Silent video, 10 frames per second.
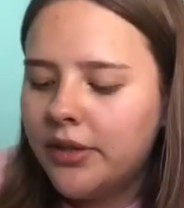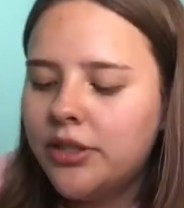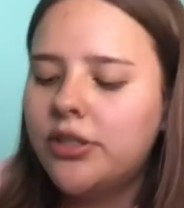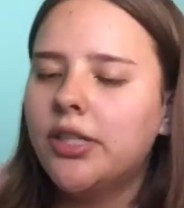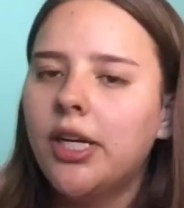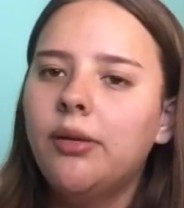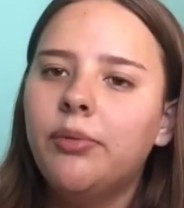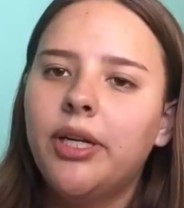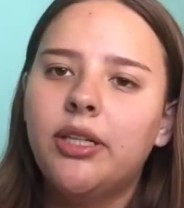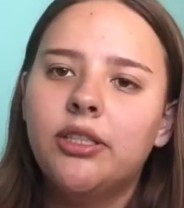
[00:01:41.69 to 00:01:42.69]
The shade
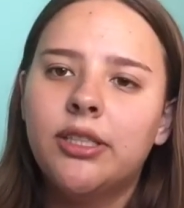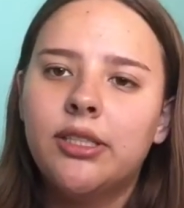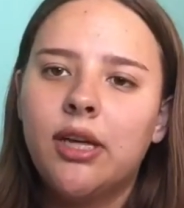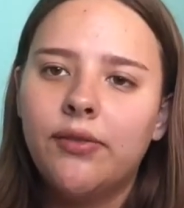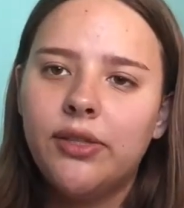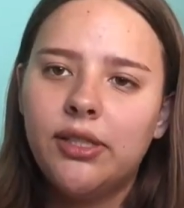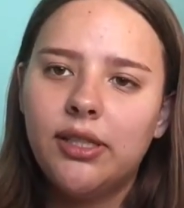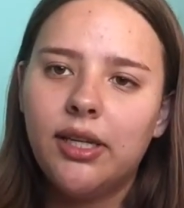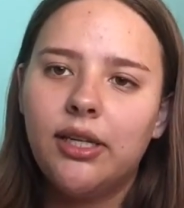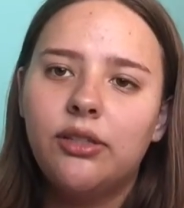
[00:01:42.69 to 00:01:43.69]
range, it's
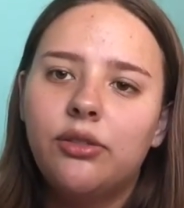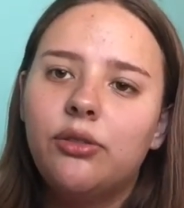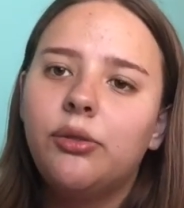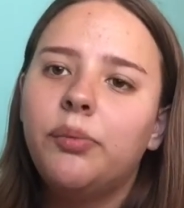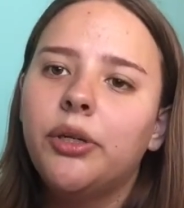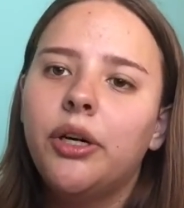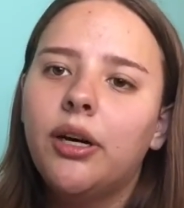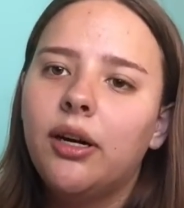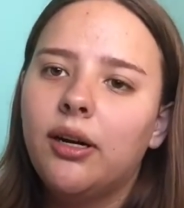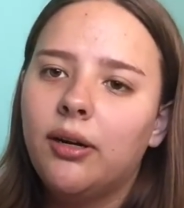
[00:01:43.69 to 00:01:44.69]
obviously, like,
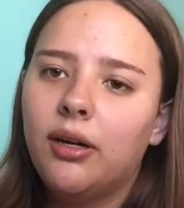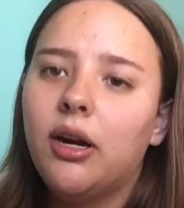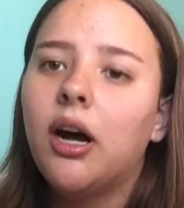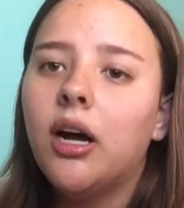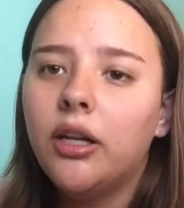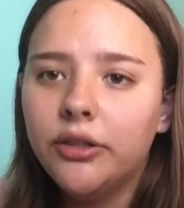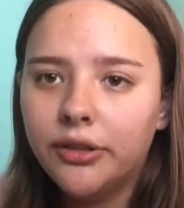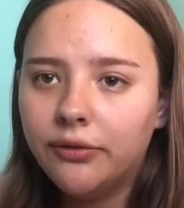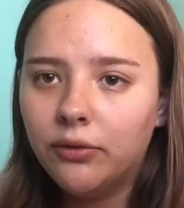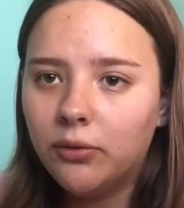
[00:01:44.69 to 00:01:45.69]
super
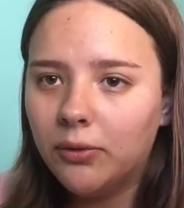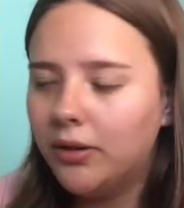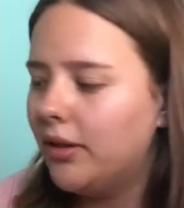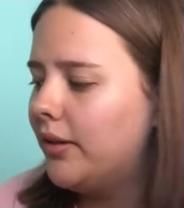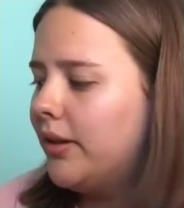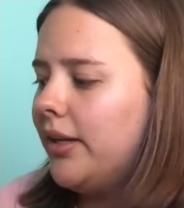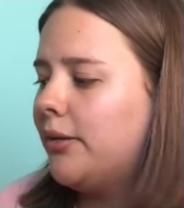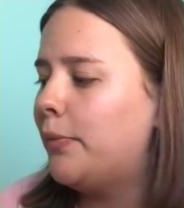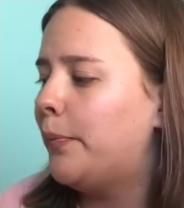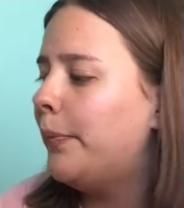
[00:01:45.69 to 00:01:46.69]
colorful,
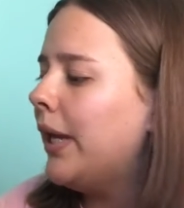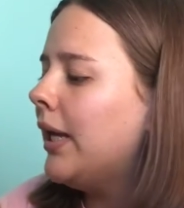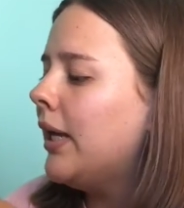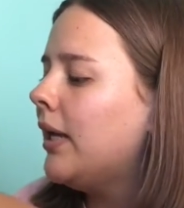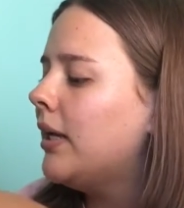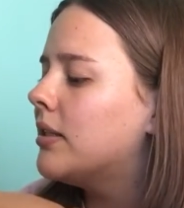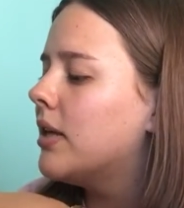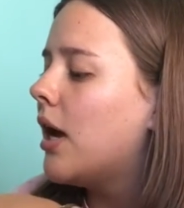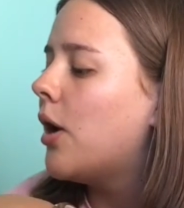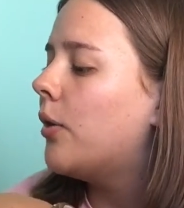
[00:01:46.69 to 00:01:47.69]
like pinks,
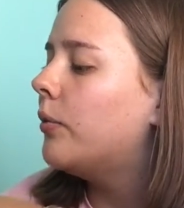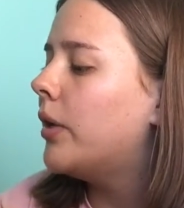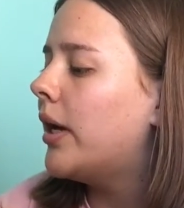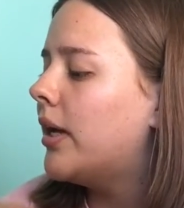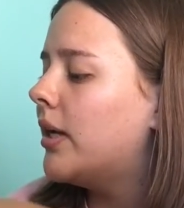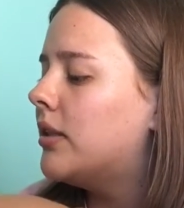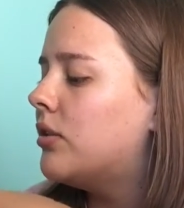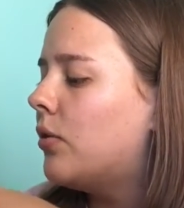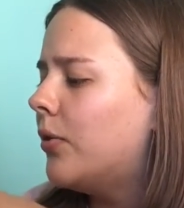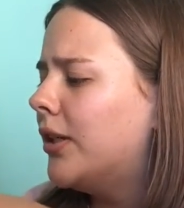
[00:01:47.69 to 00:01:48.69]

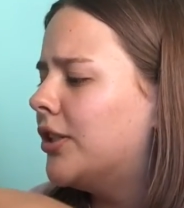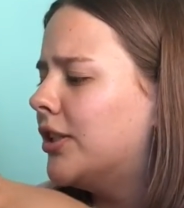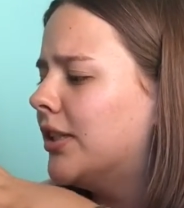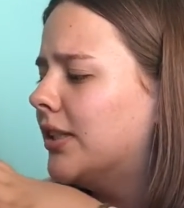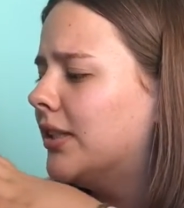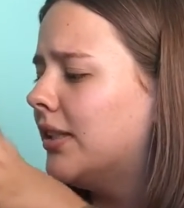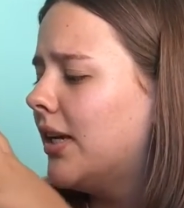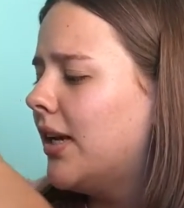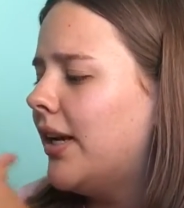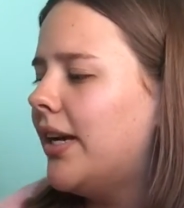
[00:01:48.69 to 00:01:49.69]
reds, oranges.
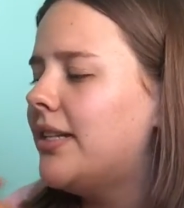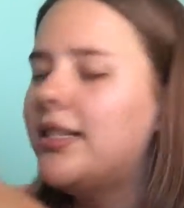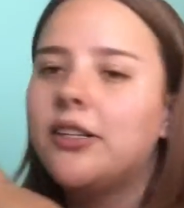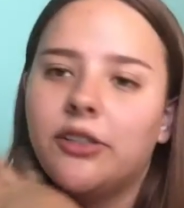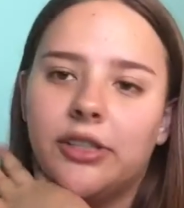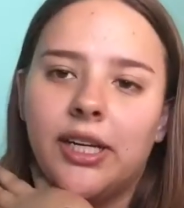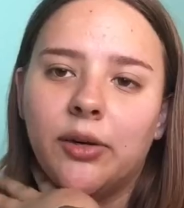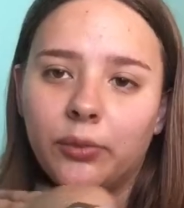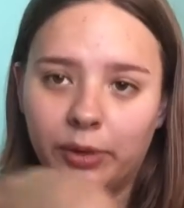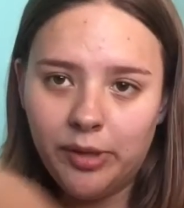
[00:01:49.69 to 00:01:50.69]
It's literally
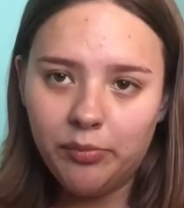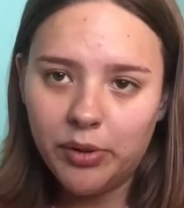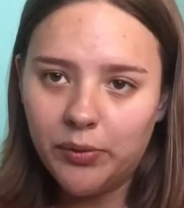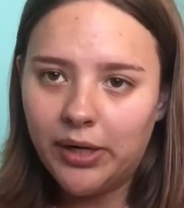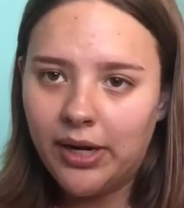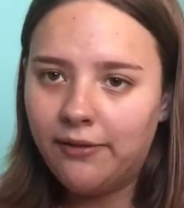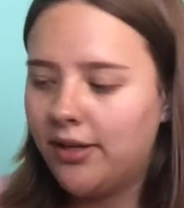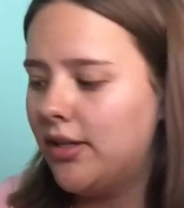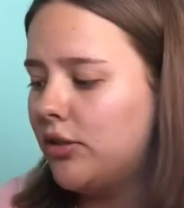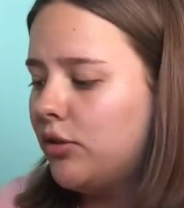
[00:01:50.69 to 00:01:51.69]
a rainbow, and I
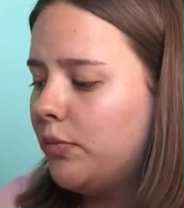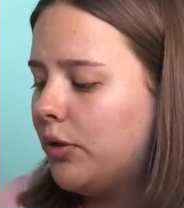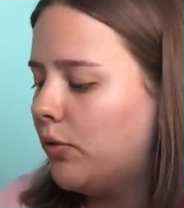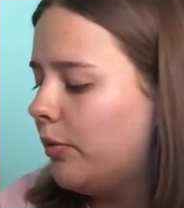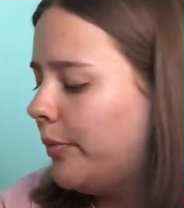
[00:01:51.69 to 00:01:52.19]
find that super cool.